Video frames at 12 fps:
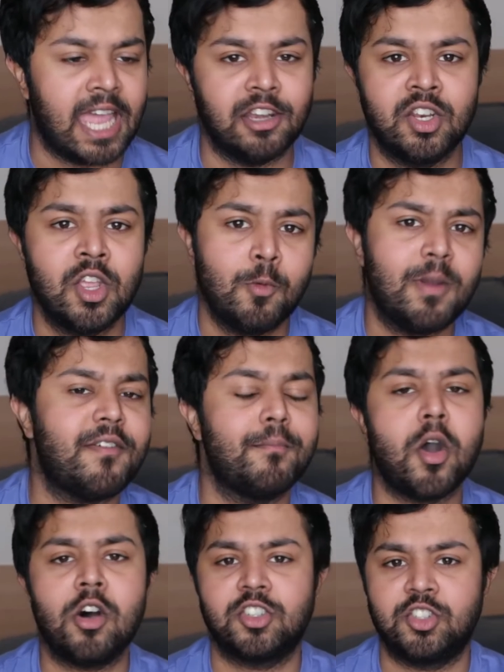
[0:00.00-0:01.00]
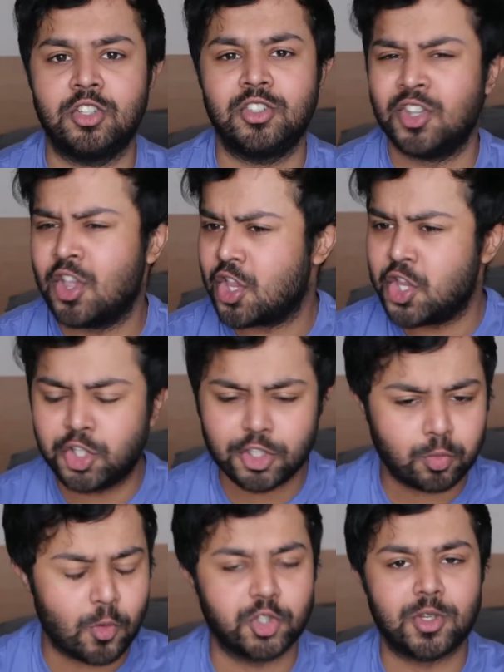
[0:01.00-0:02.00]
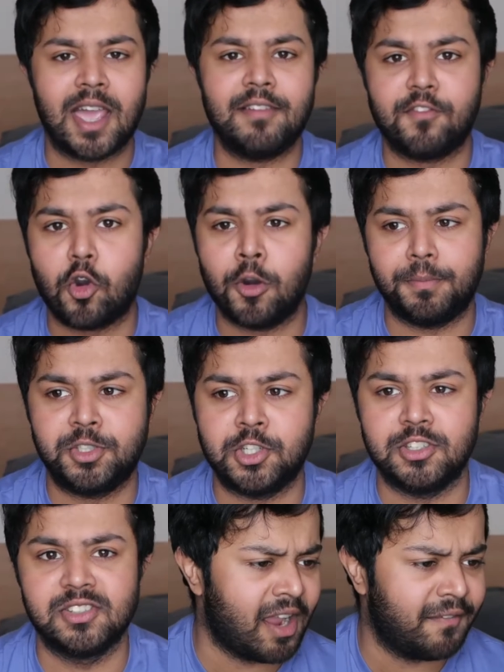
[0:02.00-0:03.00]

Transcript: And with a master's, you just want to have options.